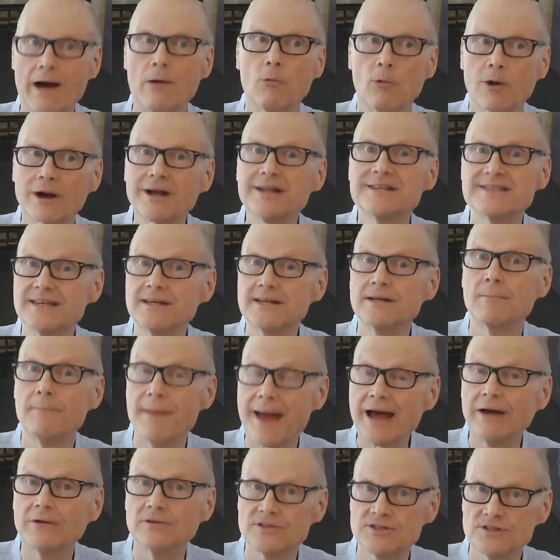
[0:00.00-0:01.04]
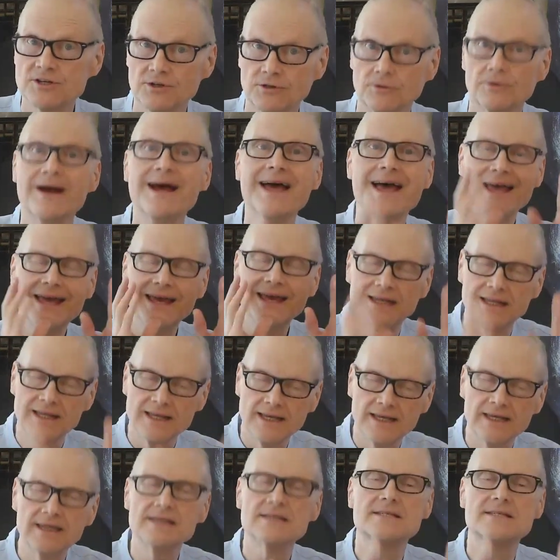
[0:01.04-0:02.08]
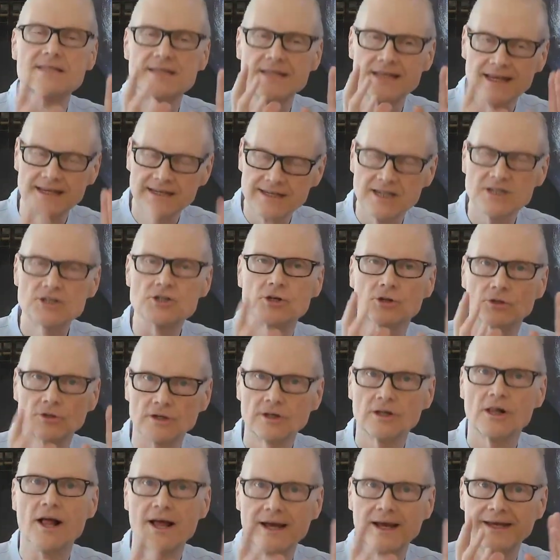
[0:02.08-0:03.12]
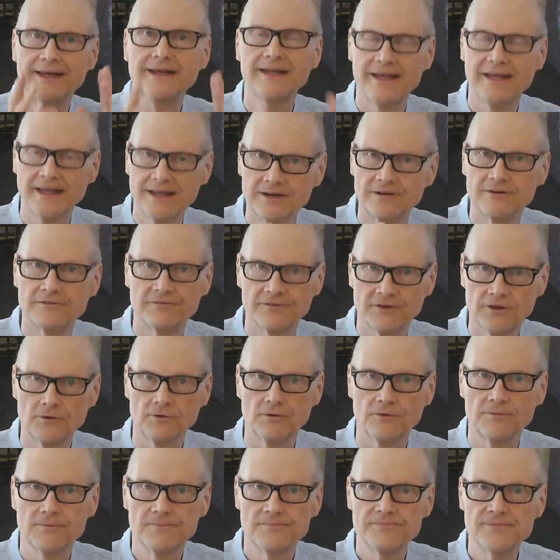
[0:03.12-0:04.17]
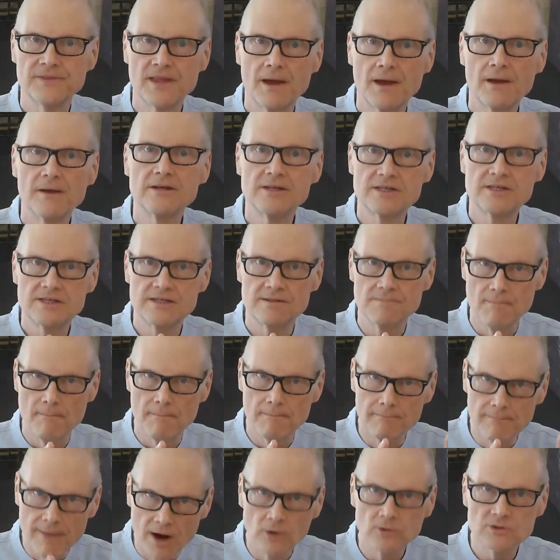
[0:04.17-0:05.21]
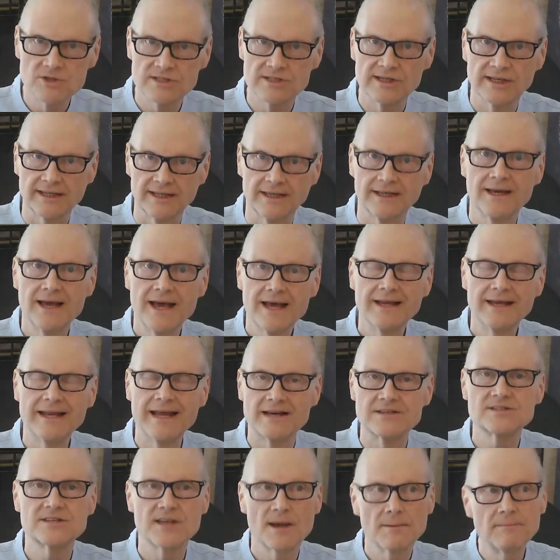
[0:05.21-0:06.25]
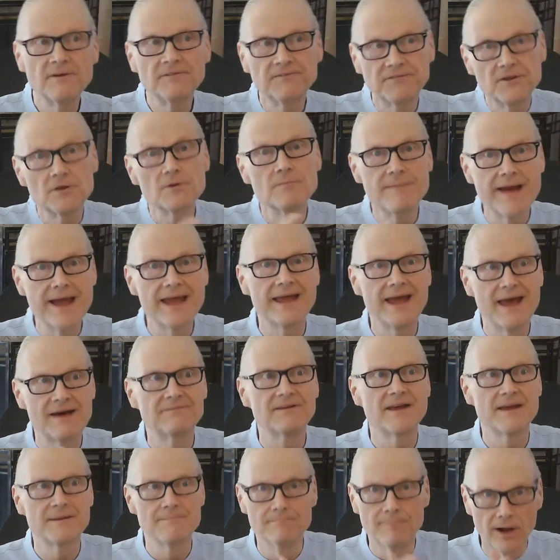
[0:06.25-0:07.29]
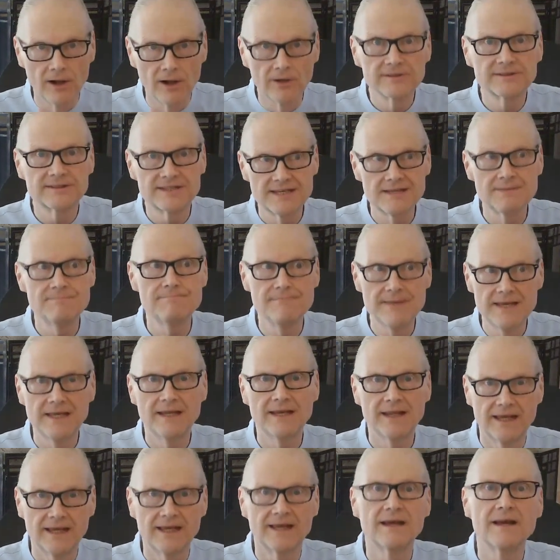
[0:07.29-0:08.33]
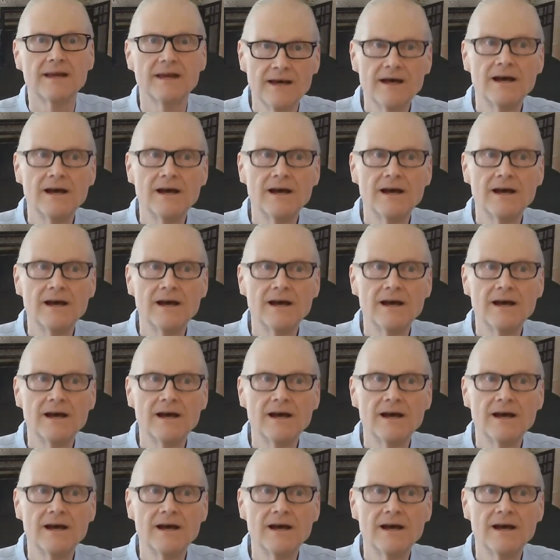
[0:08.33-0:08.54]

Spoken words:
what does it amount to? It is the initial client interview, mostly. Now, some of you may have a multi-meeting